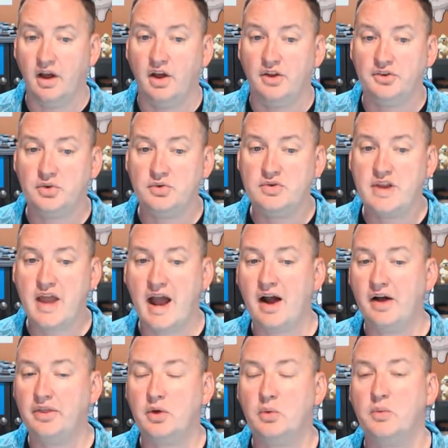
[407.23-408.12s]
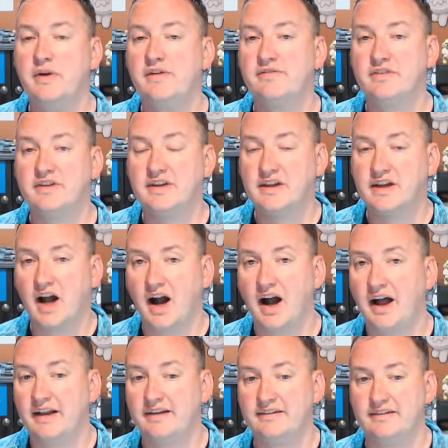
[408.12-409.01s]
So now that we've
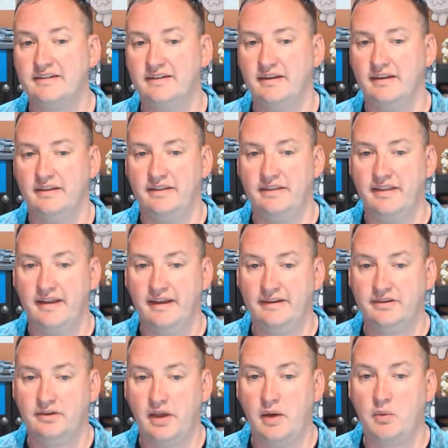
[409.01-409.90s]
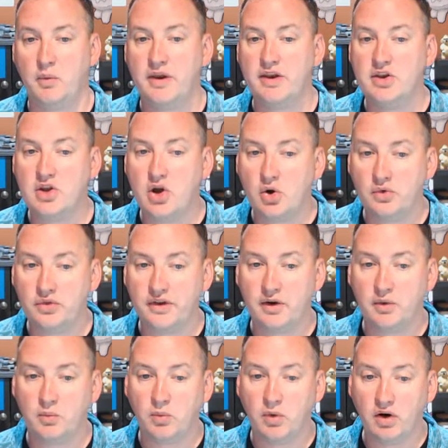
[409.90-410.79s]
got this and we know that
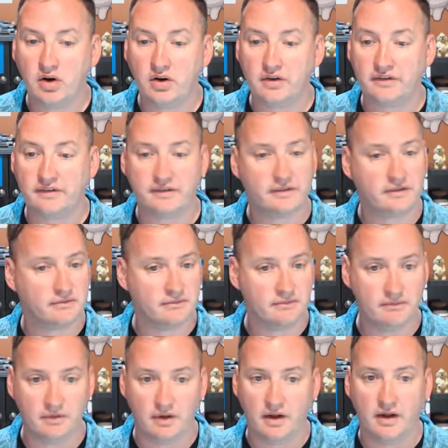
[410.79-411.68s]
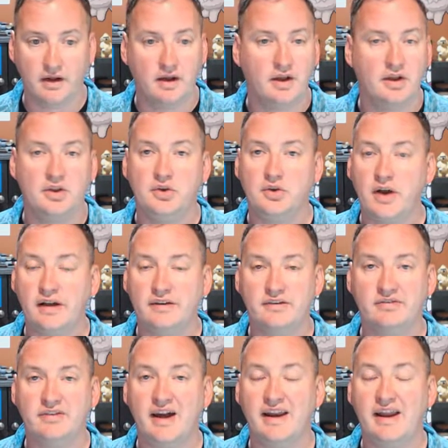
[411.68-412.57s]
it works, you guys
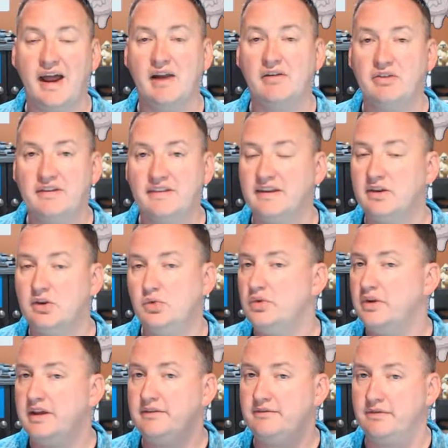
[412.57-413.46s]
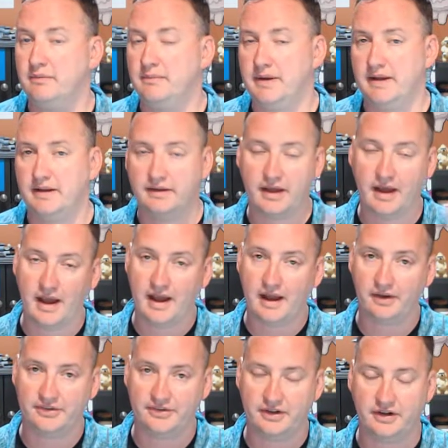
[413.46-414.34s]
have got everything you need from me. Yay,
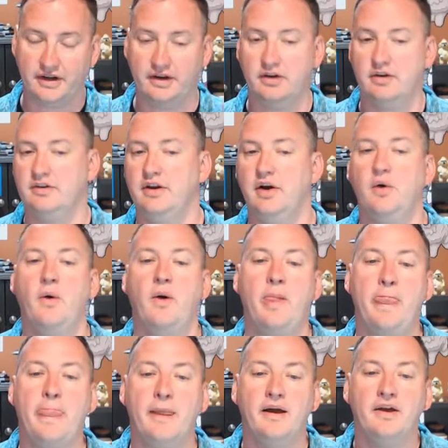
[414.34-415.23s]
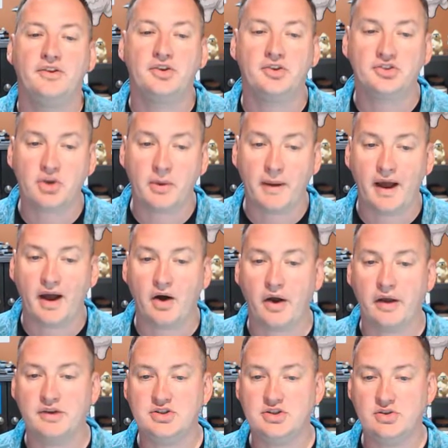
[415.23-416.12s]
I'll see you later. Now, so let's talk about how
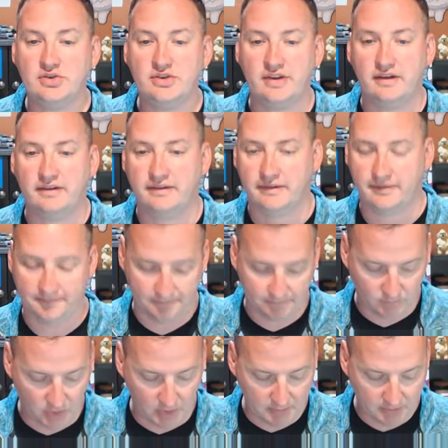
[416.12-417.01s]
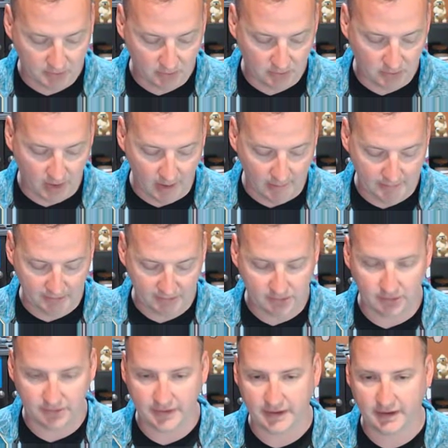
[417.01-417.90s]
I'd use this. So I'm just going to copy this
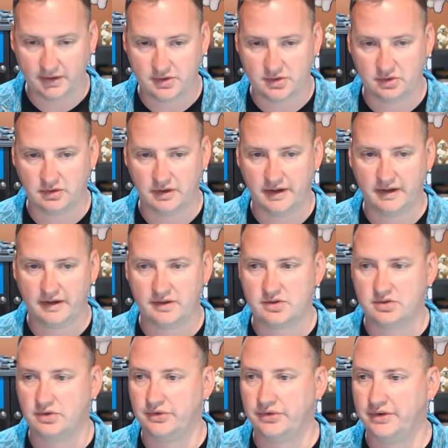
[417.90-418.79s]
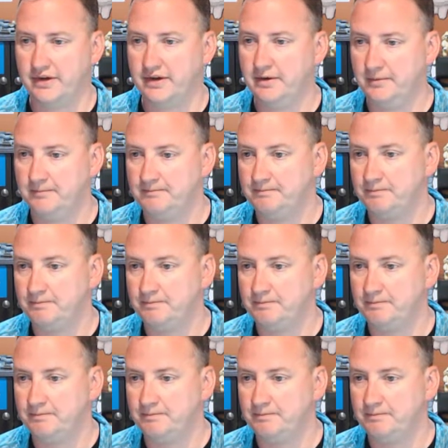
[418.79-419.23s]
whole thing, Control A, Control C.